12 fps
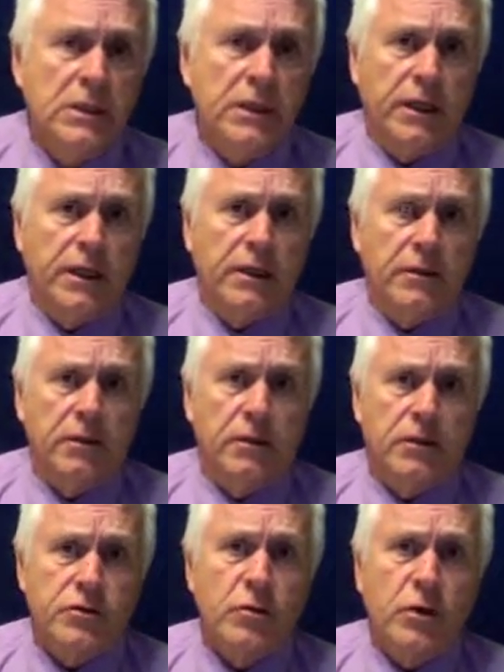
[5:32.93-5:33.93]
And
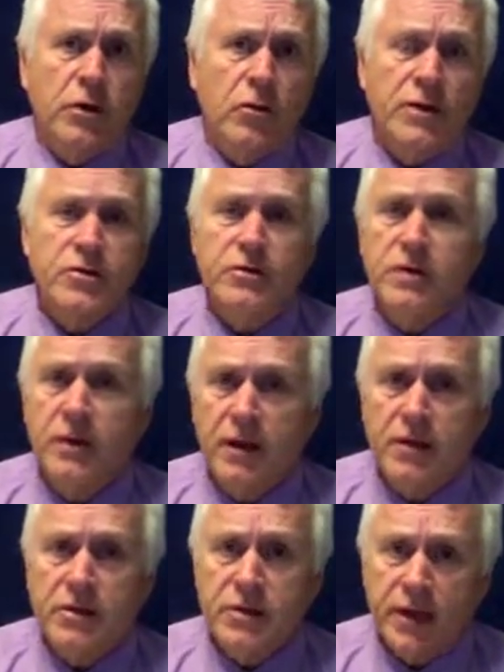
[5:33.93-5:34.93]
so when a question in the
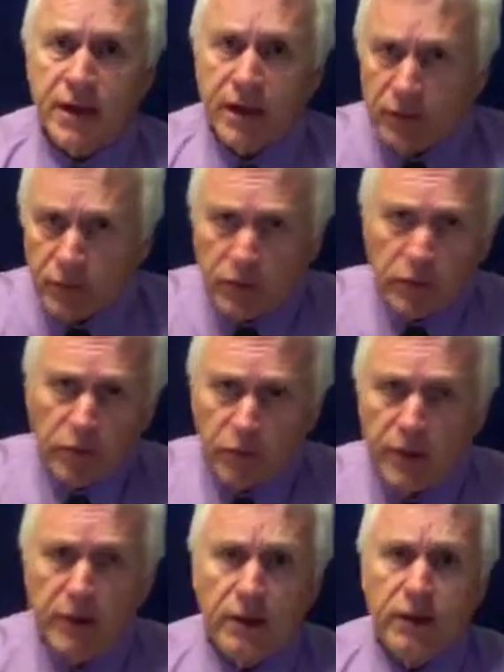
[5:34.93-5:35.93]
exam you're
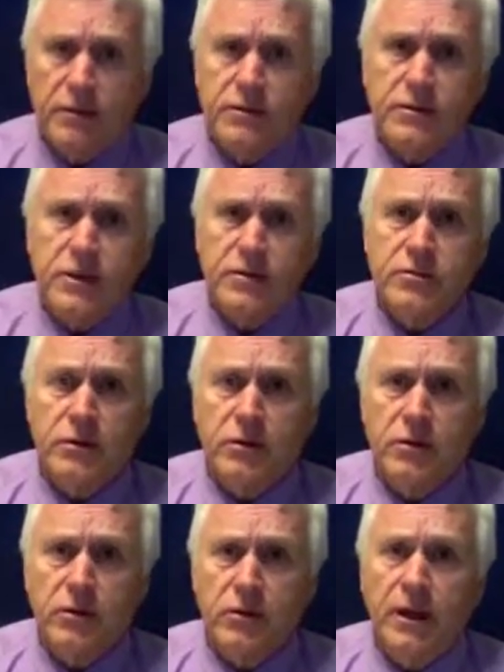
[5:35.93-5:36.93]
reading and such,
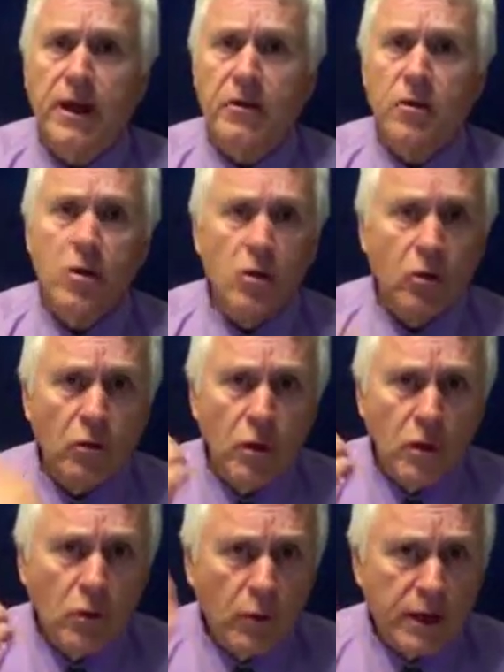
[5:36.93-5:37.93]
you kind of know
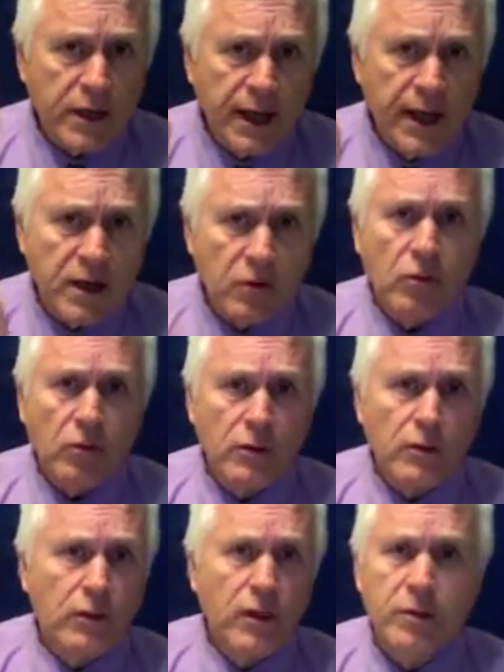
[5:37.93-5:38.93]
what category
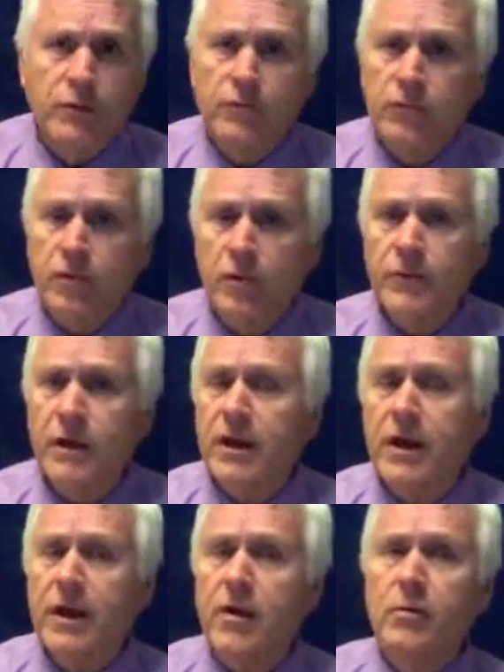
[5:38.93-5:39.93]
they're coming from. It
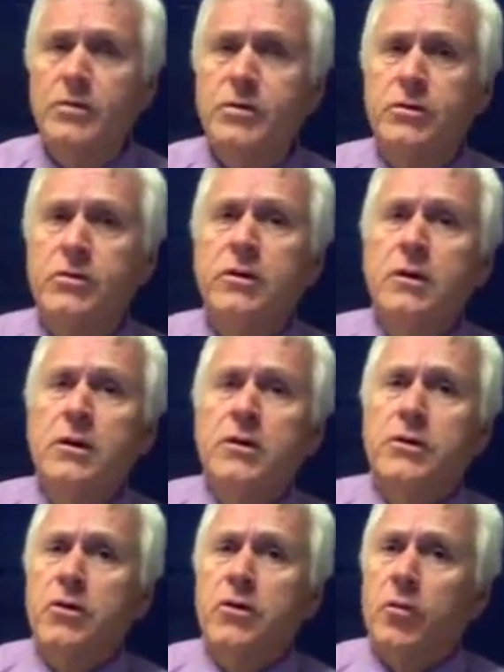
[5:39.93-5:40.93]
kind of helps you
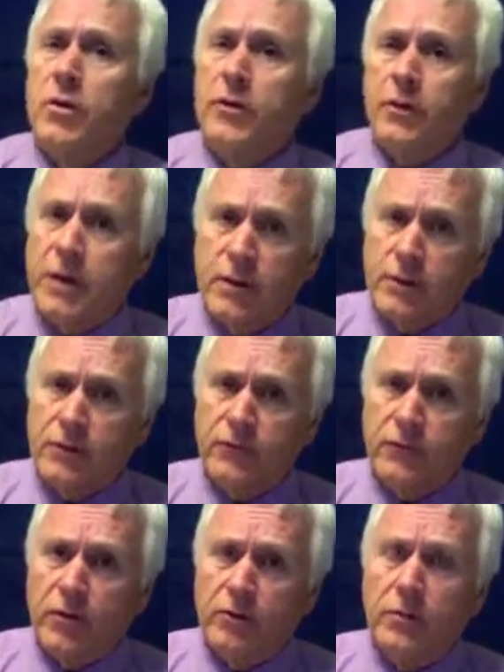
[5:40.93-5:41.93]
to know where they're coming
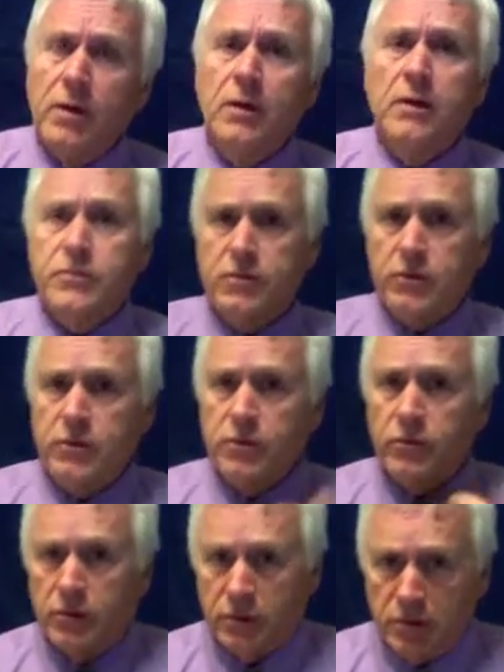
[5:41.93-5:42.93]
from so
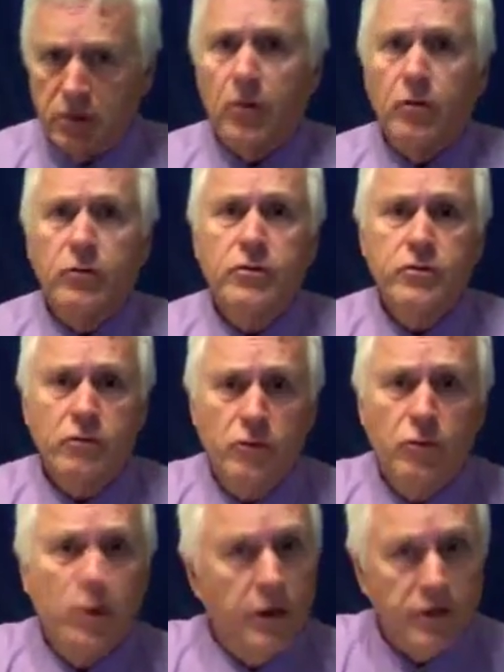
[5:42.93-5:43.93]
you can go
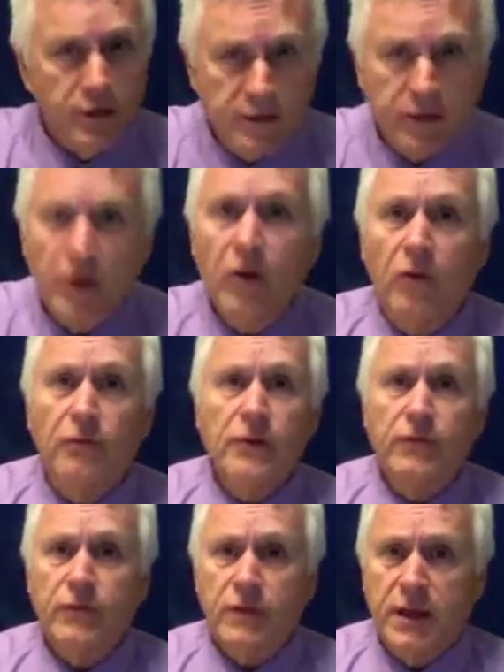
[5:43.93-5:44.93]
to where you need to go
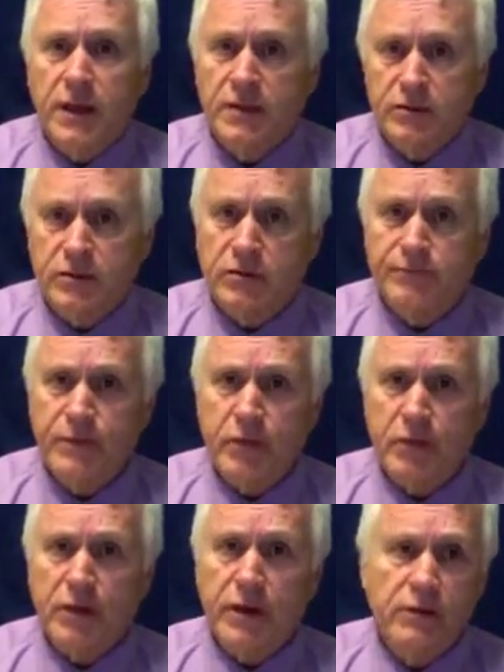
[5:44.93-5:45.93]
for the answer,
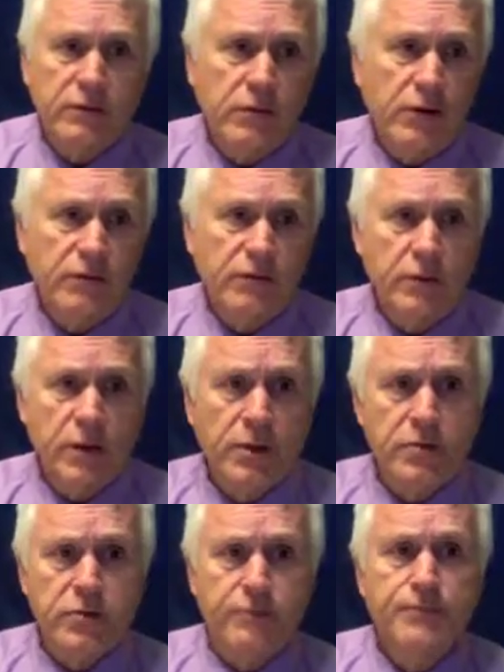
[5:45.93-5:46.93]
okay, the information.